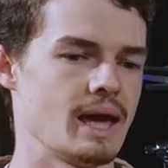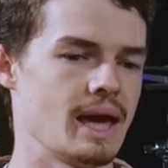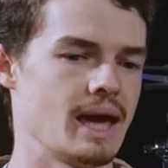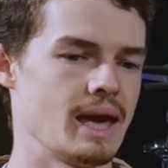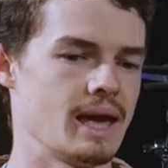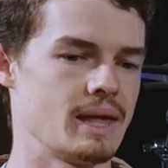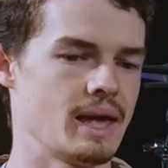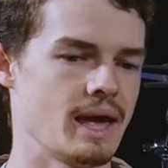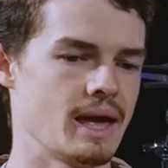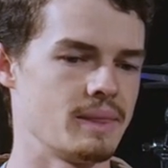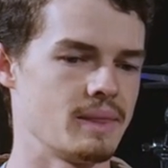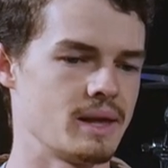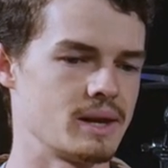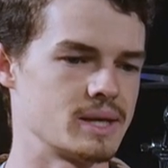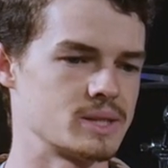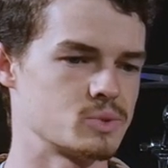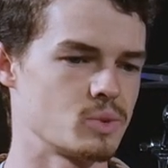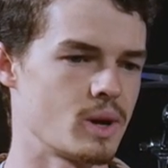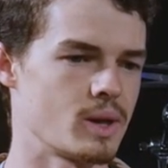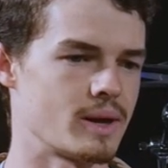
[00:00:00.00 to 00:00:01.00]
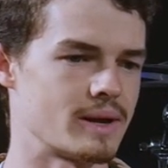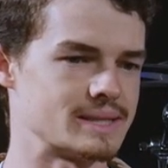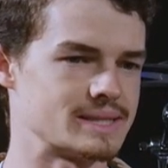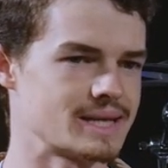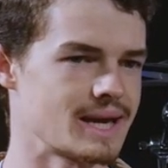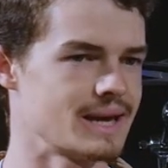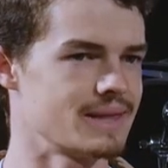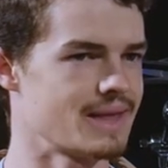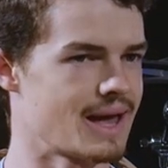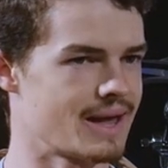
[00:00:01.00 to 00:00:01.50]
And then as well, I'd
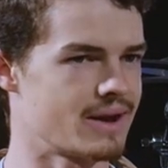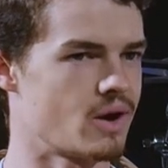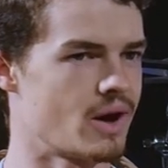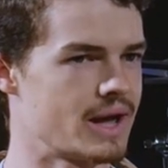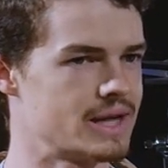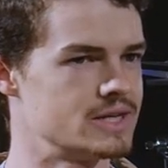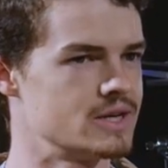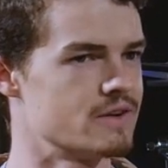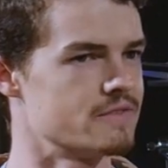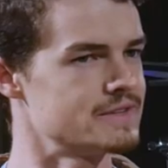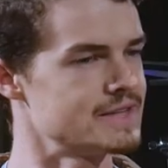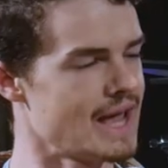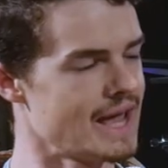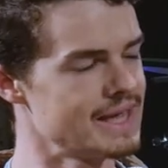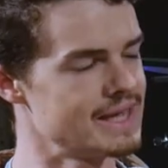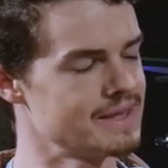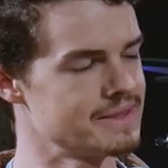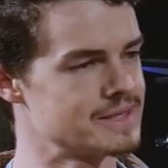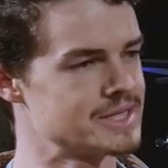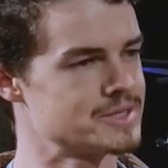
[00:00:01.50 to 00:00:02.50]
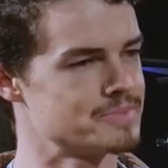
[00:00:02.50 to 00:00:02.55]
say that idea of taking